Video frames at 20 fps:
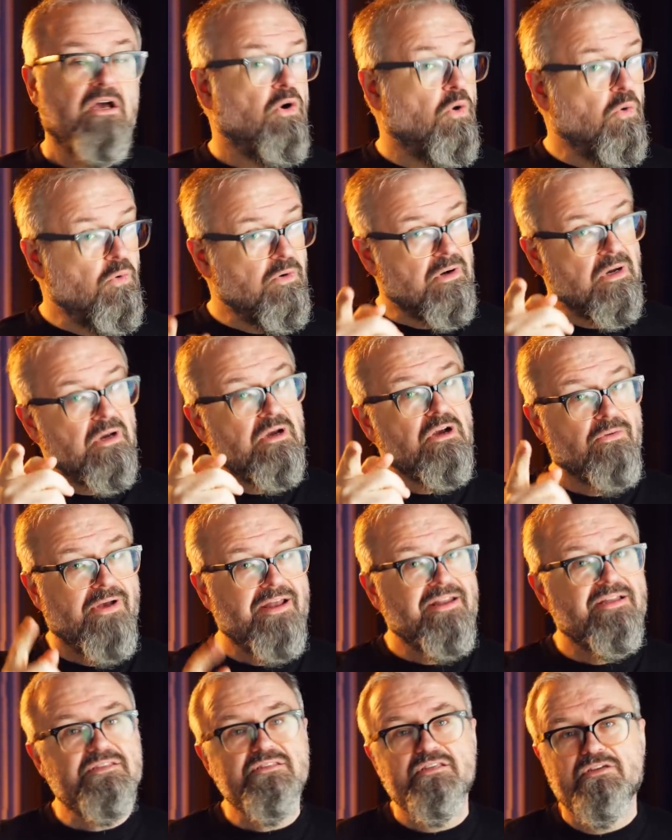or
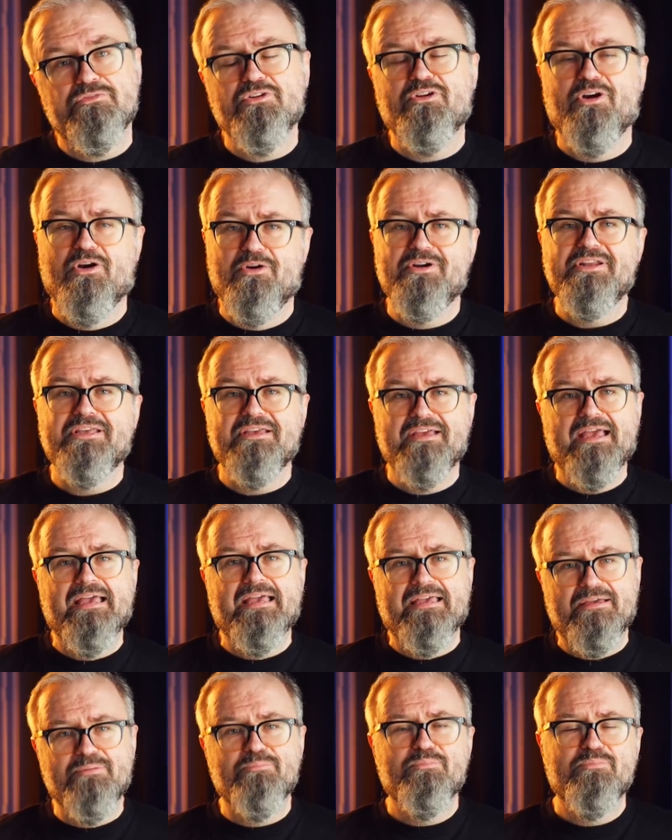credits if you're already
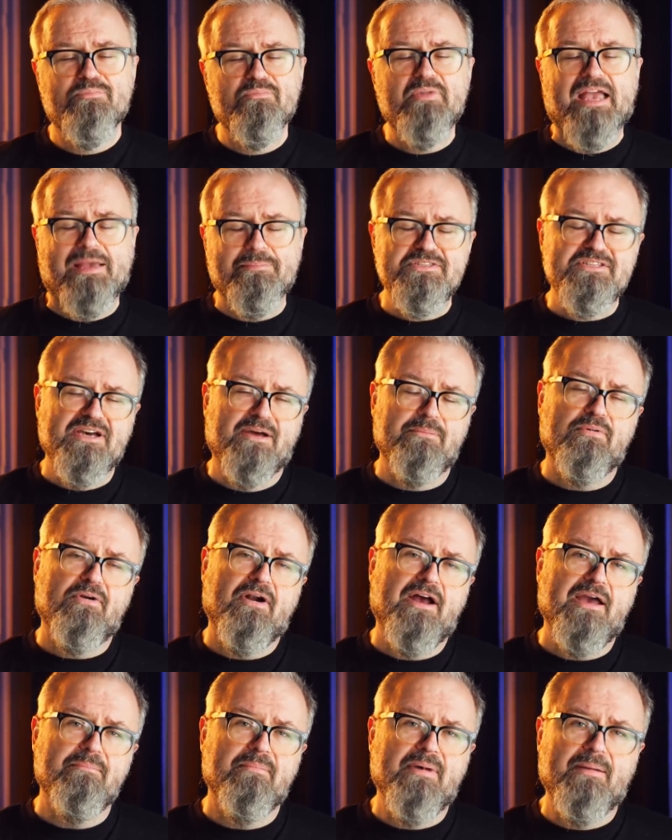a Amazon
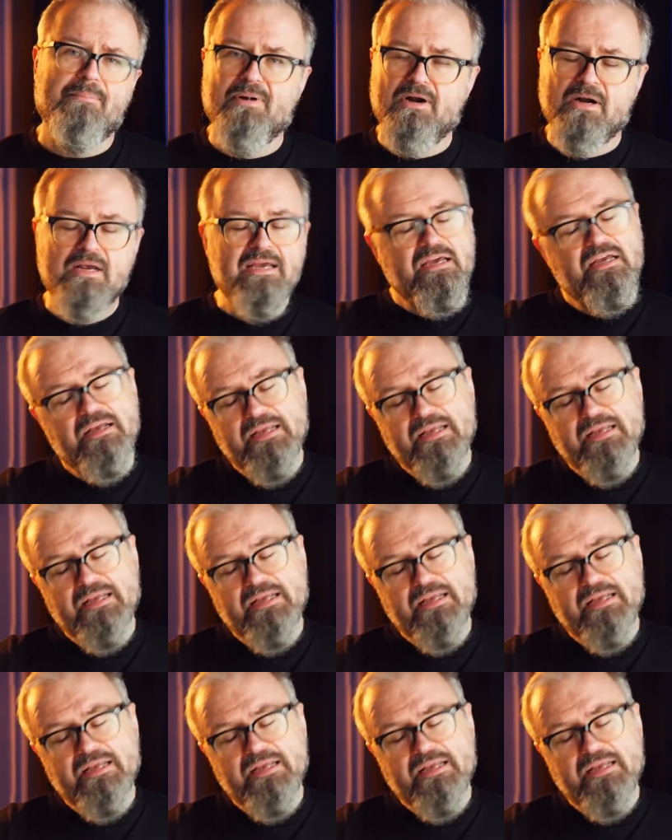Prime member.